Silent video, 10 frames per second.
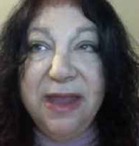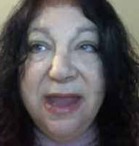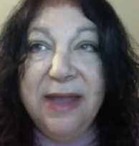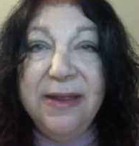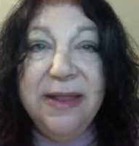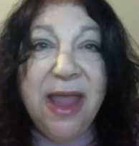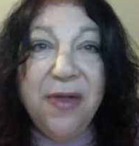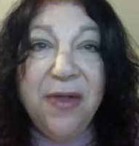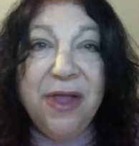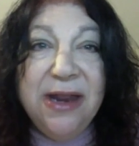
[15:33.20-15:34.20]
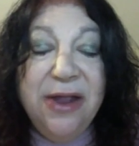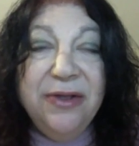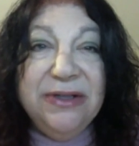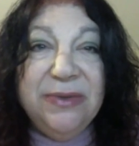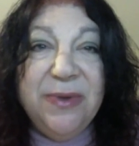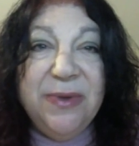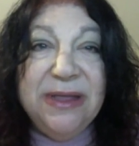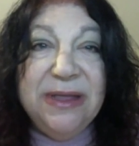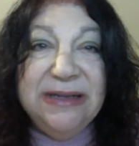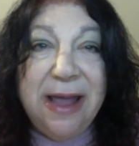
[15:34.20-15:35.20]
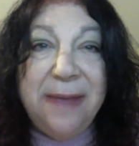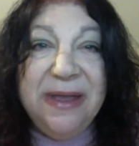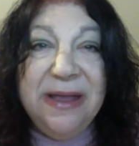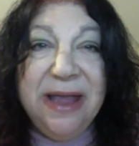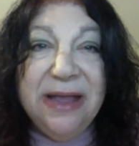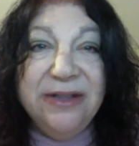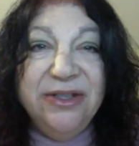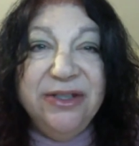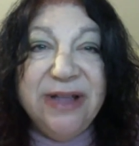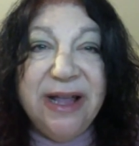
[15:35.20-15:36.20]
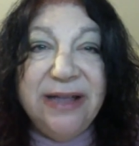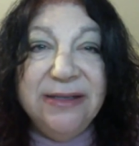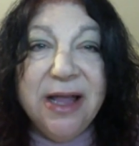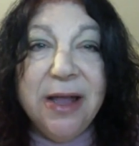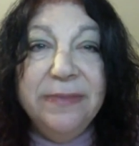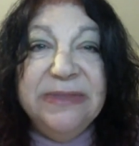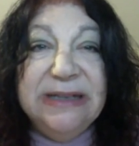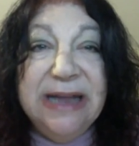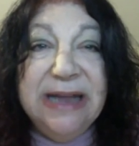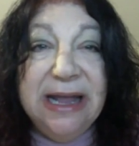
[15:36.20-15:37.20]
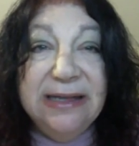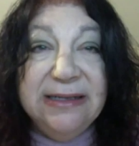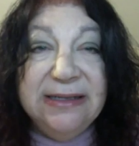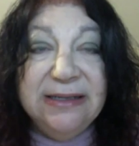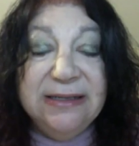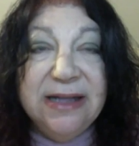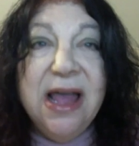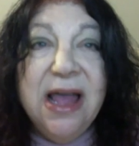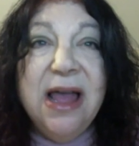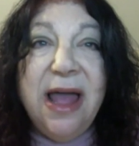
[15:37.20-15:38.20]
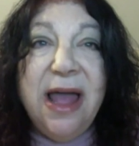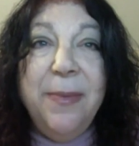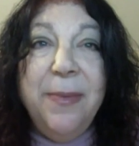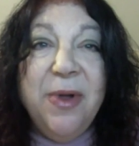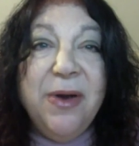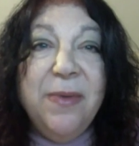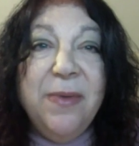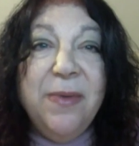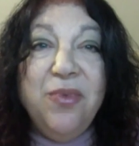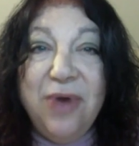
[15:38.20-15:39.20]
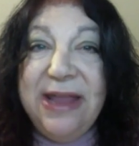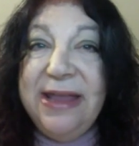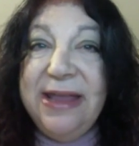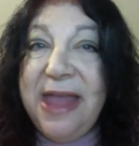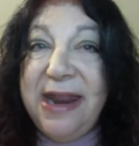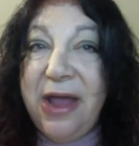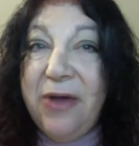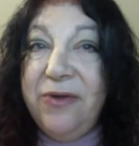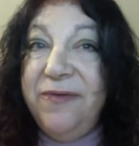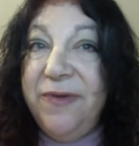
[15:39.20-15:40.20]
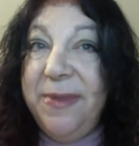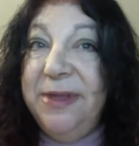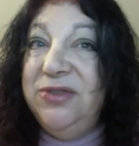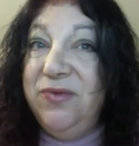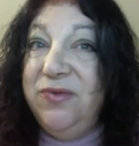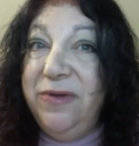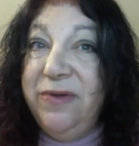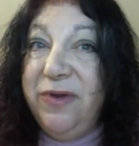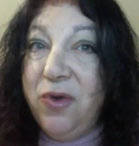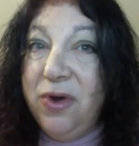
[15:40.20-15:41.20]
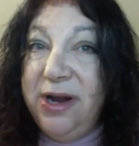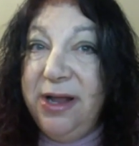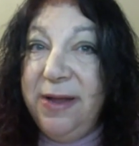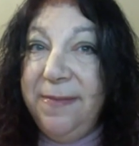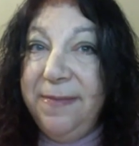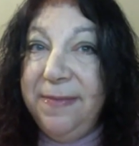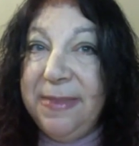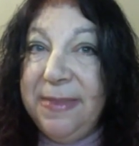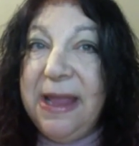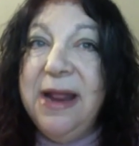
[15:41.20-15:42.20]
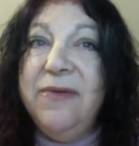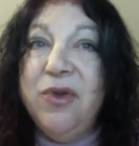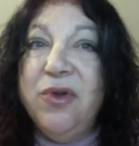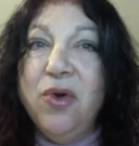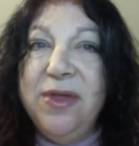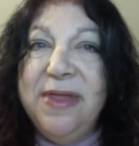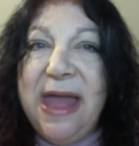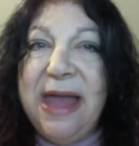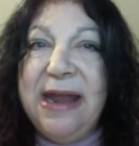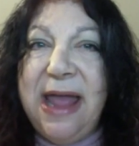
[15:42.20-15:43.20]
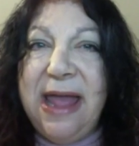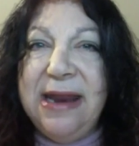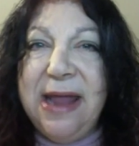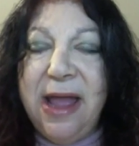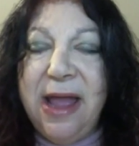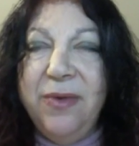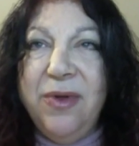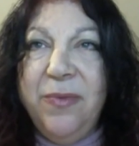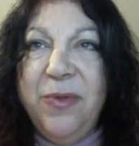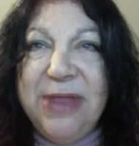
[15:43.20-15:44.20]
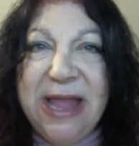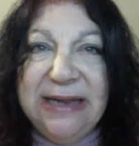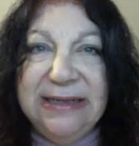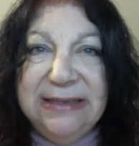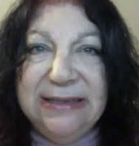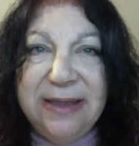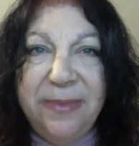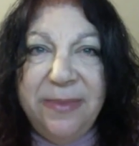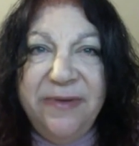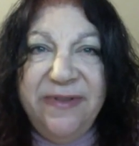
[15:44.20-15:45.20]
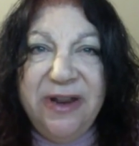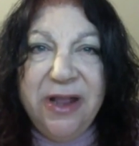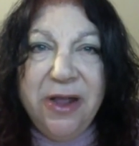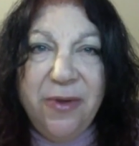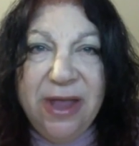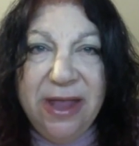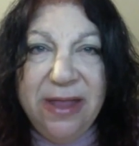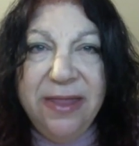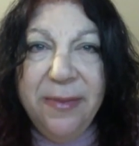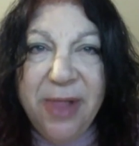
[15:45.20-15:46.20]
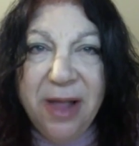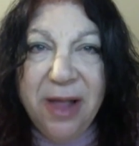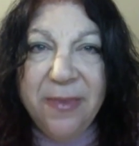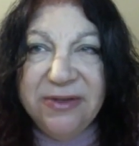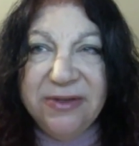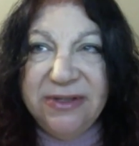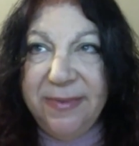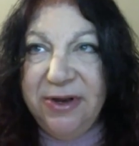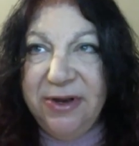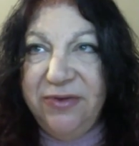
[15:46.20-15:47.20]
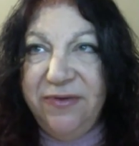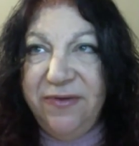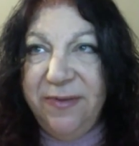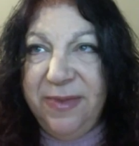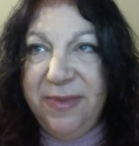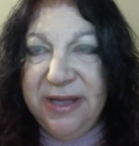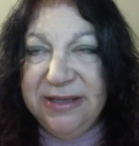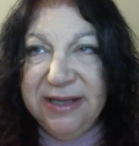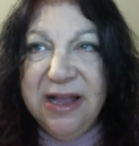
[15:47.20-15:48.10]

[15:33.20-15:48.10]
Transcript: In the outline here, it's where the tapping exercise comes next. I'm going to break that out from this re-recording, and I'll record that, and I will put that as a separate video in the blog post I'm going to do from this.